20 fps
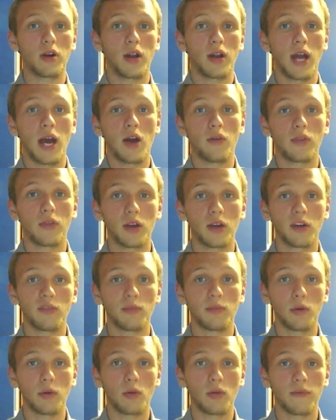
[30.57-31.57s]
and how the
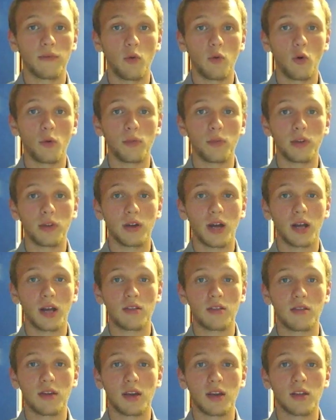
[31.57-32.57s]
government was formed in the
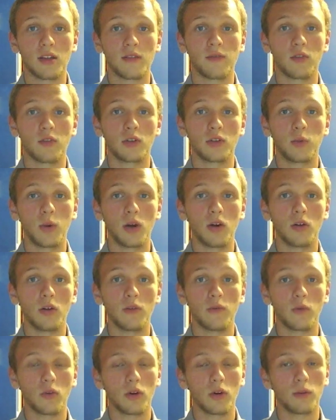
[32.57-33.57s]
United States for
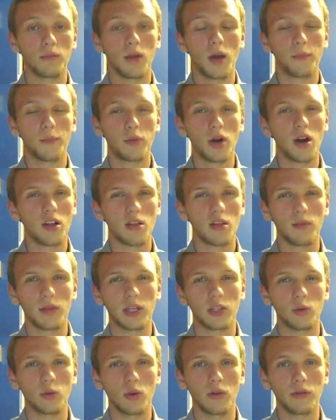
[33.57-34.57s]

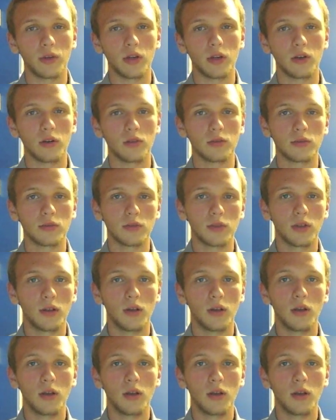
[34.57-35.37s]
approximately 12 years.